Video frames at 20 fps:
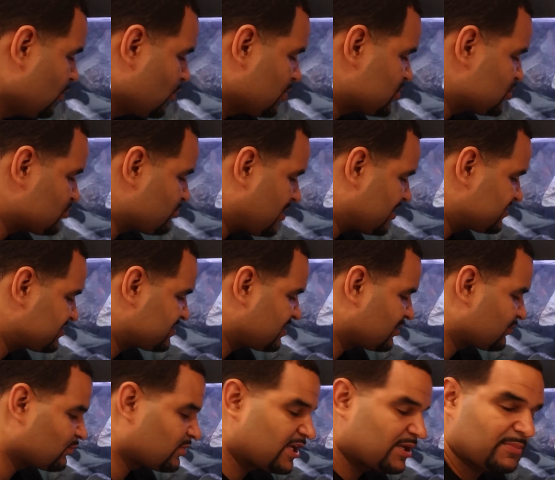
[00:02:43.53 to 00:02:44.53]
which is my
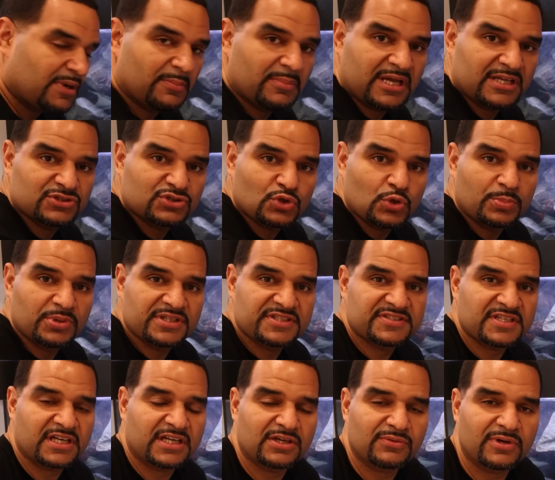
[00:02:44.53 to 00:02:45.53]
Stingray, my man Scuba the
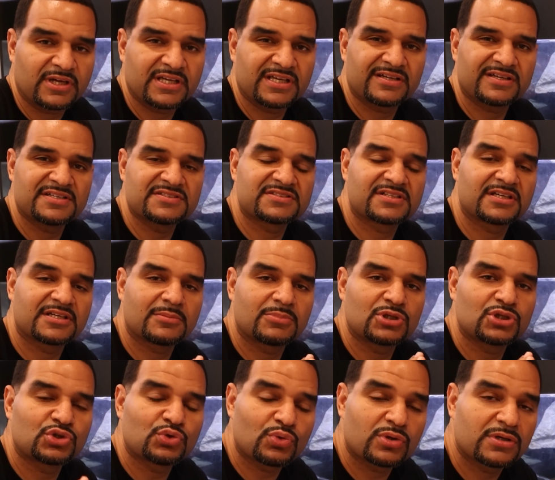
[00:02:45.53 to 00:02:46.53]
second right here. He's gonna
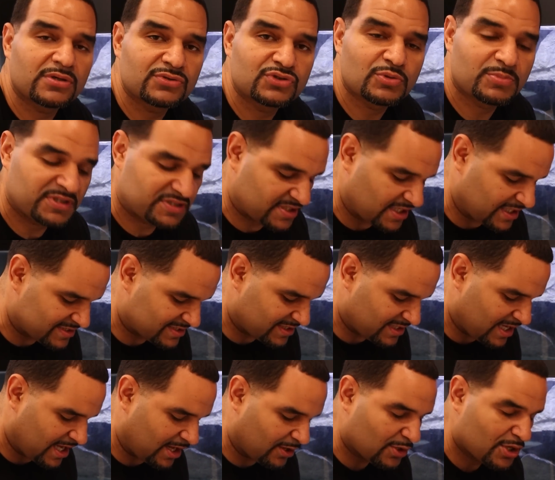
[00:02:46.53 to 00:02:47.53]
be thrilled to be
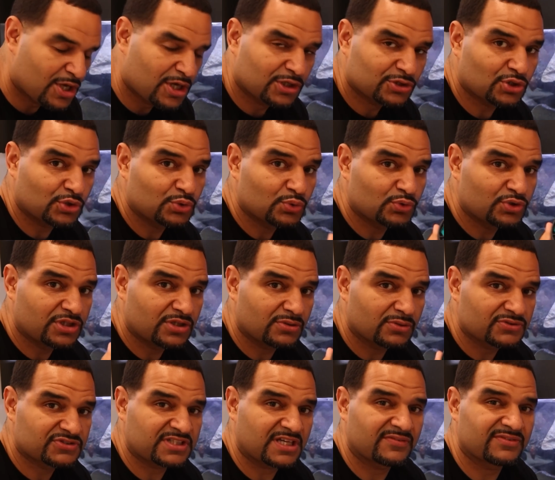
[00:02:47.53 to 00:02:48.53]
testing out the new
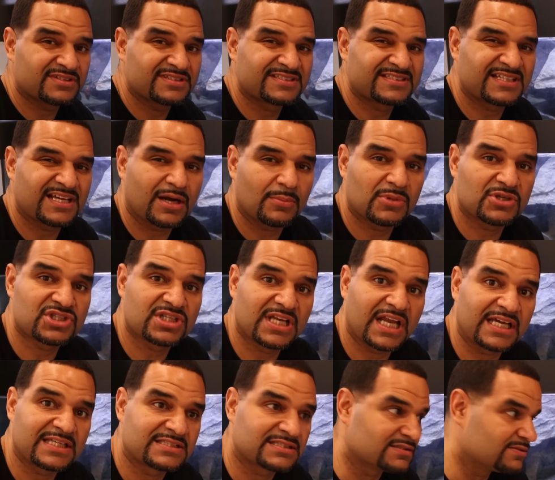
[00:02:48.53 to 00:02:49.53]
Nero 7 and see how much he likes